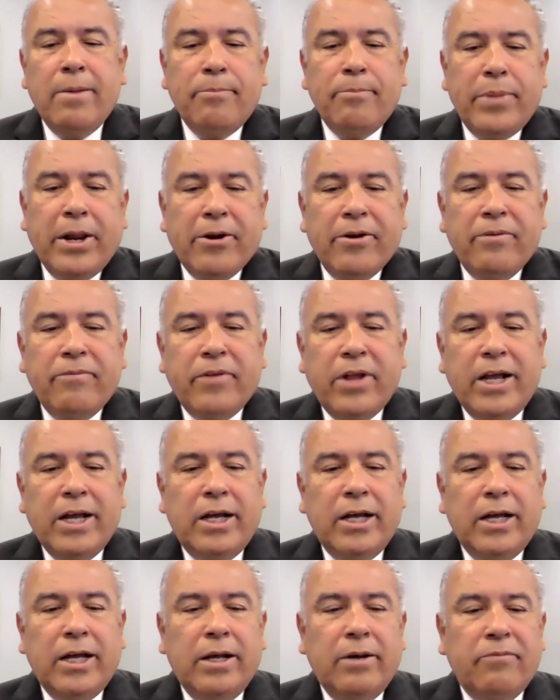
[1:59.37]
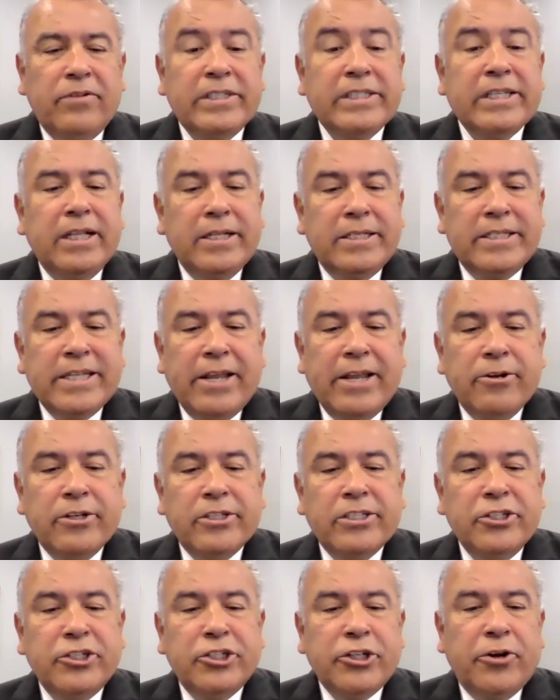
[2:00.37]
parent
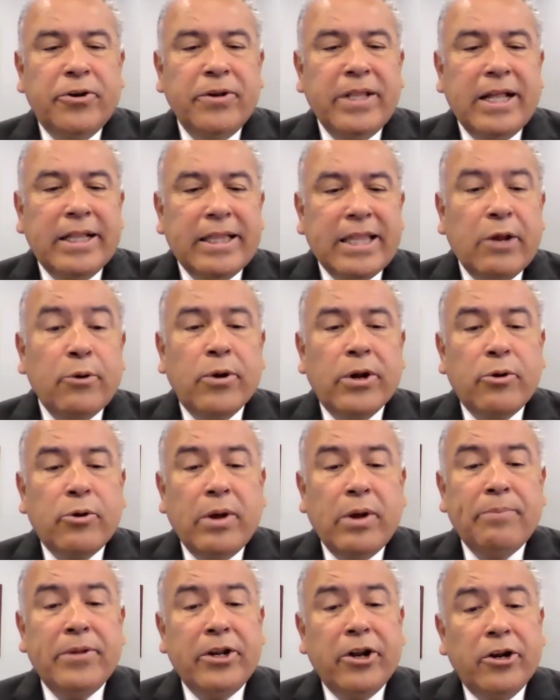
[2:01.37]
facilitators, ensuring that they were equipping